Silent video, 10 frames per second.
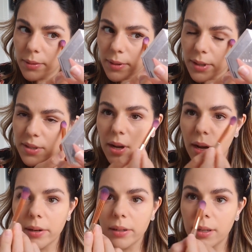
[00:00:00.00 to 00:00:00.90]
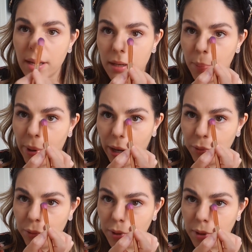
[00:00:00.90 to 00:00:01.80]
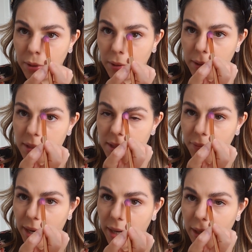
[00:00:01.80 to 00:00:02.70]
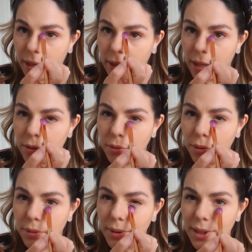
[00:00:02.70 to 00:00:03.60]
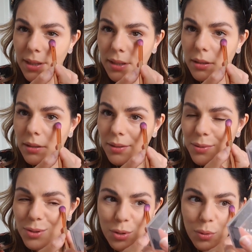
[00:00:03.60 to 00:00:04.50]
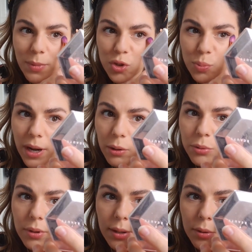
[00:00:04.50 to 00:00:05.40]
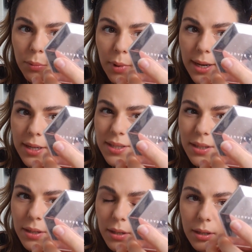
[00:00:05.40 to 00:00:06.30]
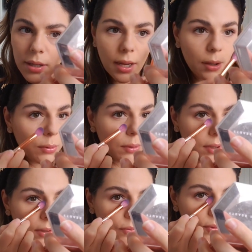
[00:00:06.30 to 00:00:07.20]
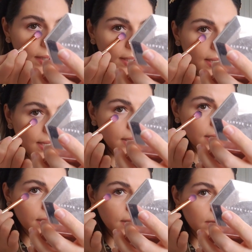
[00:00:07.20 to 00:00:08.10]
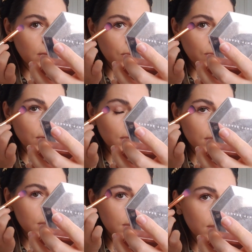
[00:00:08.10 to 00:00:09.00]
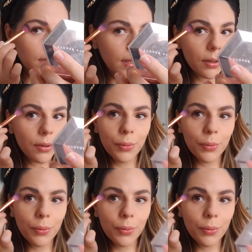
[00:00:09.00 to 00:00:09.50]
there's hardly any powder in here, and it's fine like that. You don't need so much powder, otherwise it will give you a cakey look. And